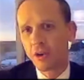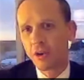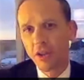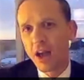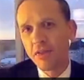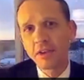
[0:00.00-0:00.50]
there are a
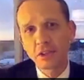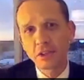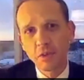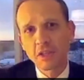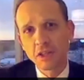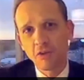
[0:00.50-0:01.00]
lot of
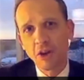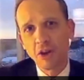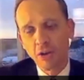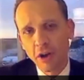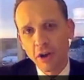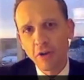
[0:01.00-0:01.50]
things we still
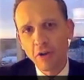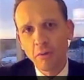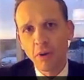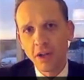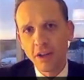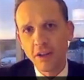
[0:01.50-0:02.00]
don't
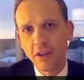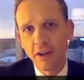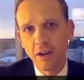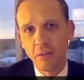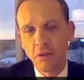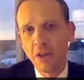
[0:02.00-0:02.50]
know, but
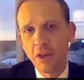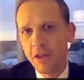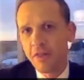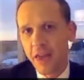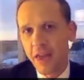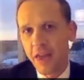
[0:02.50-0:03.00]
um,
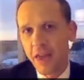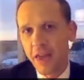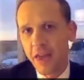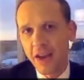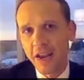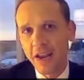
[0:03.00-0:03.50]
that,
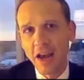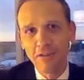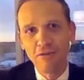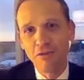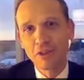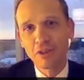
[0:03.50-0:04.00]
that kind
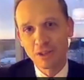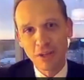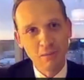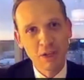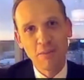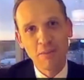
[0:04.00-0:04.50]
of
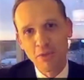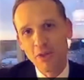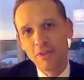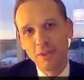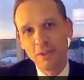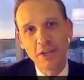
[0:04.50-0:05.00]
sums up
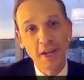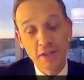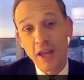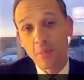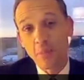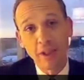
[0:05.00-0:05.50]
the
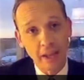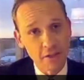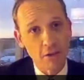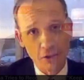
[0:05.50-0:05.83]
change that happened last